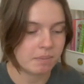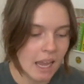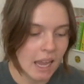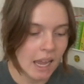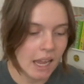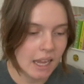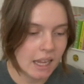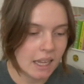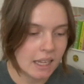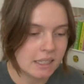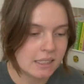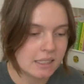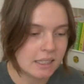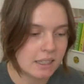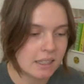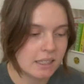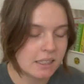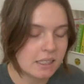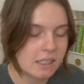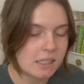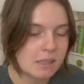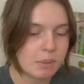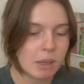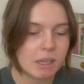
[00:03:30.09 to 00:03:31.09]
And
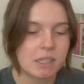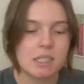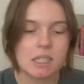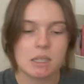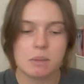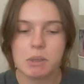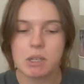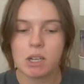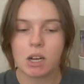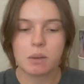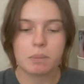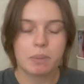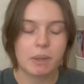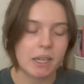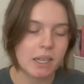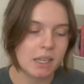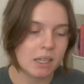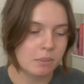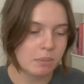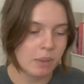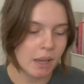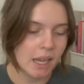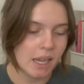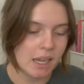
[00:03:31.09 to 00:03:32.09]
this is my TBR
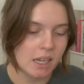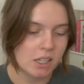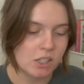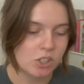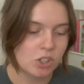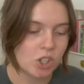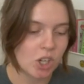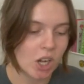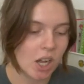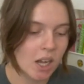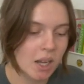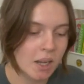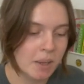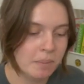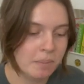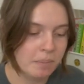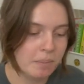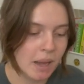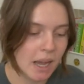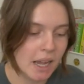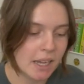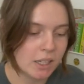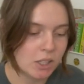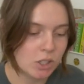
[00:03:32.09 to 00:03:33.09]
planning page.
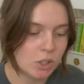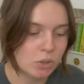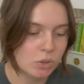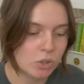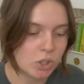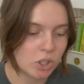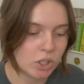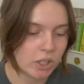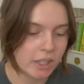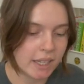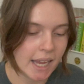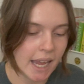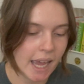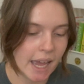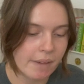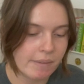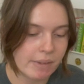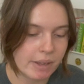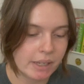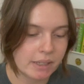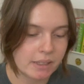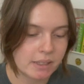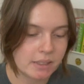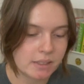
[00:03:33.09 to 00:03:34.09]
I usually have
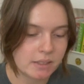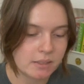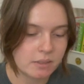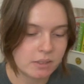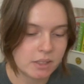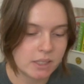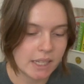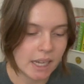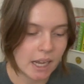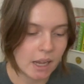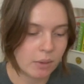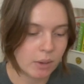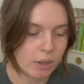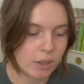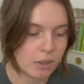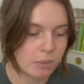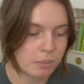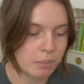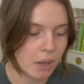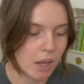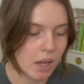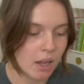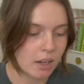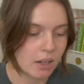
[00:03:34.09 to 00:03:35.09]
it down at the
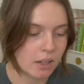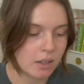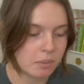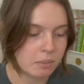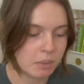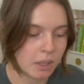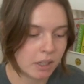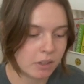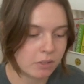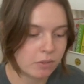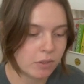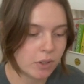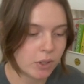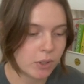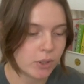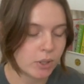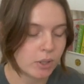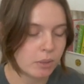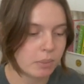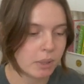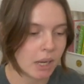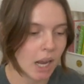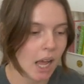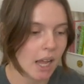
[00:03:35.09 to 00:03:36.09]
bottom, like
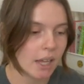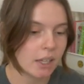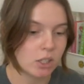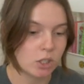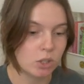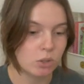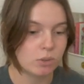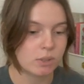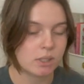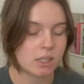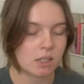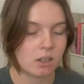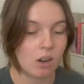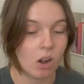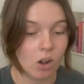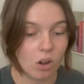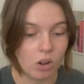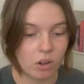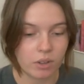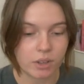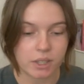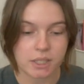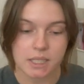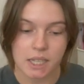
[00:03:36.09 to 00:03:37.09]
further, but I use it
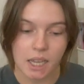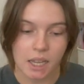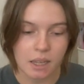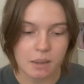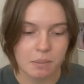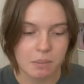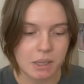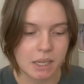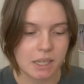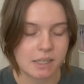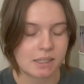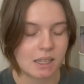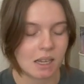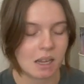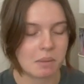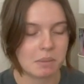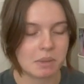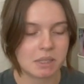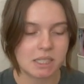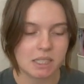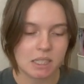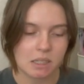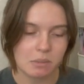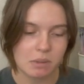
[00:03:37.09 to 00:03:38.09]
all the time because I am a
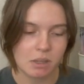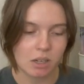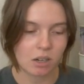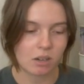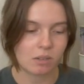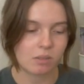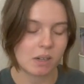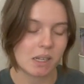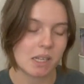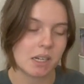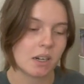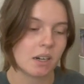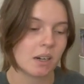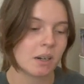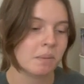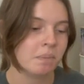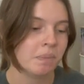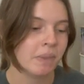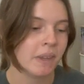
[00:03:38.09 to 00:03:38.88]
TBR reader.